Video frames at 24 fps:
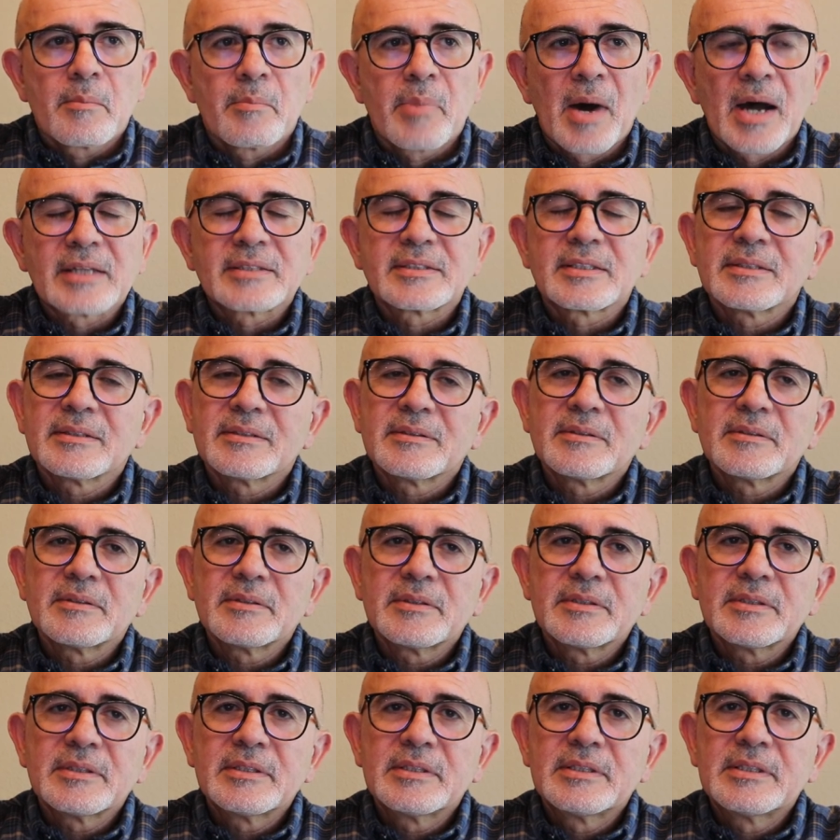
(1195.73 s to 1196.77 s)
But
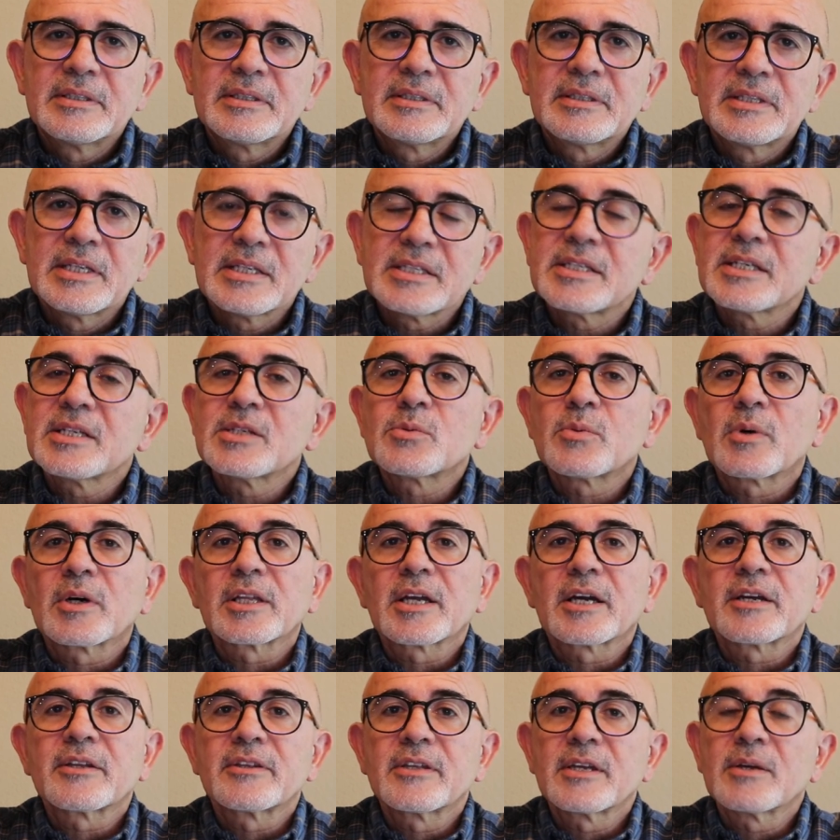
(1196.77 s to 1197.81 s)
this is what
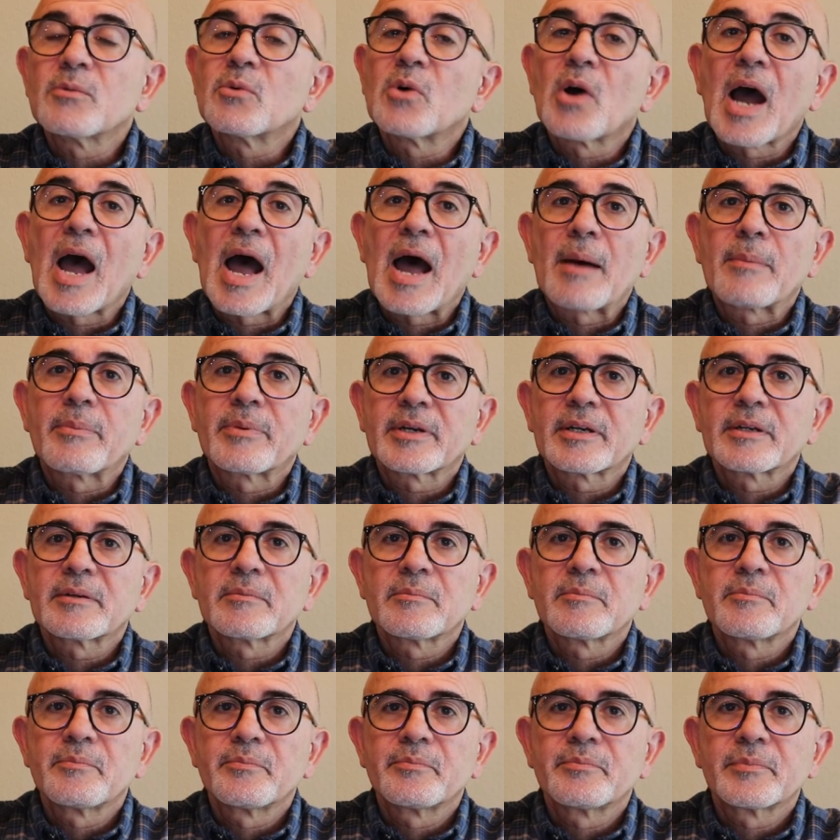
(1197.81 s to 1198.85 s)
I think will happen
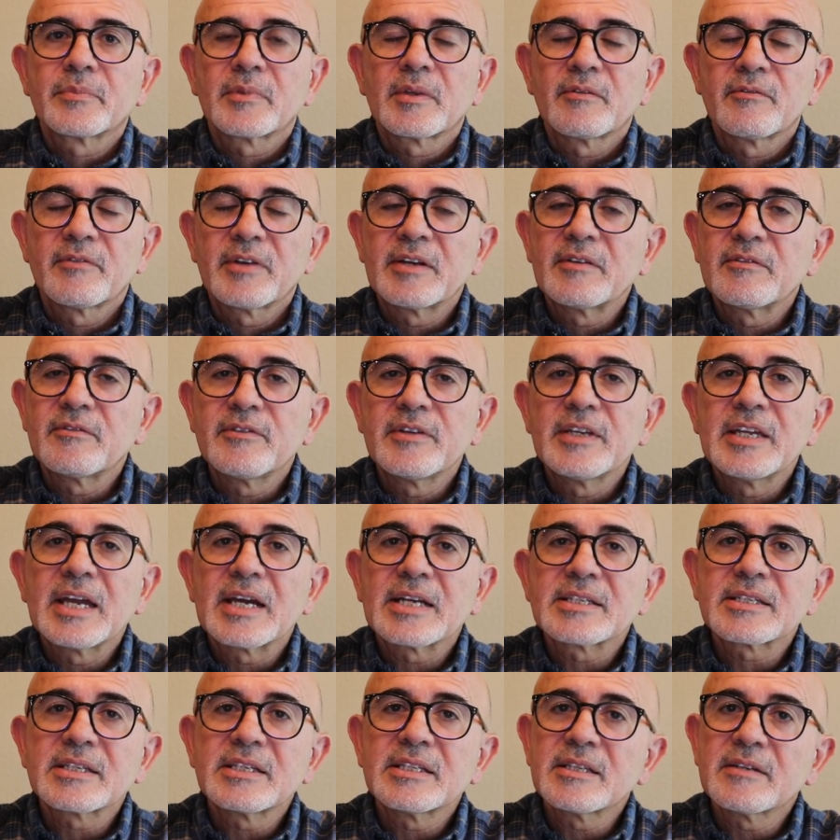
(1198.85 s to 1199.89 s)
when we
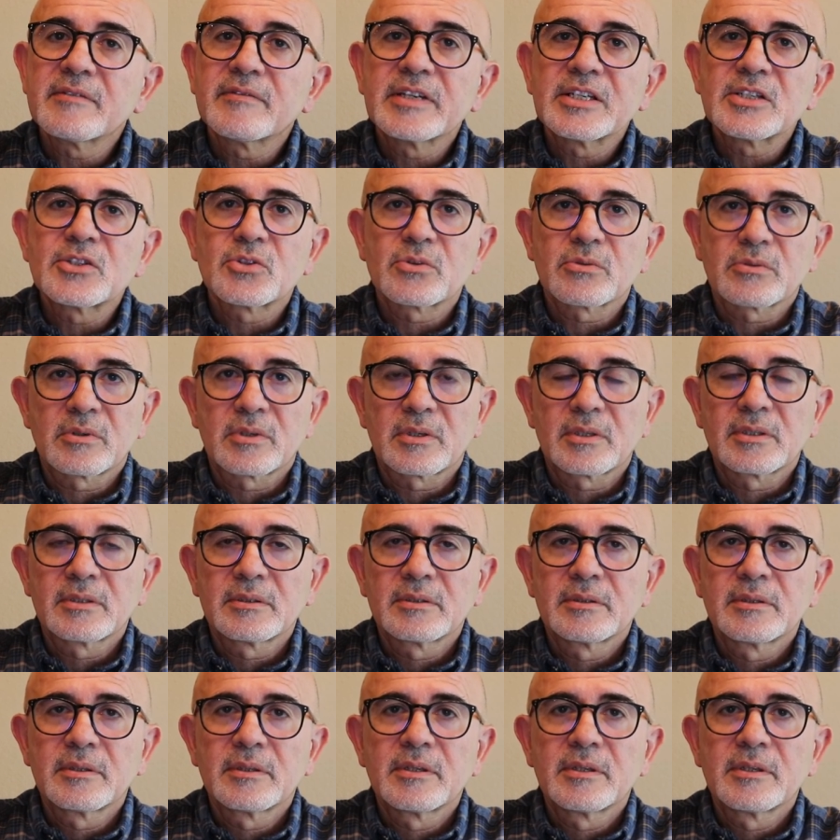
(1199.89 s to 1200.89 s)
as individual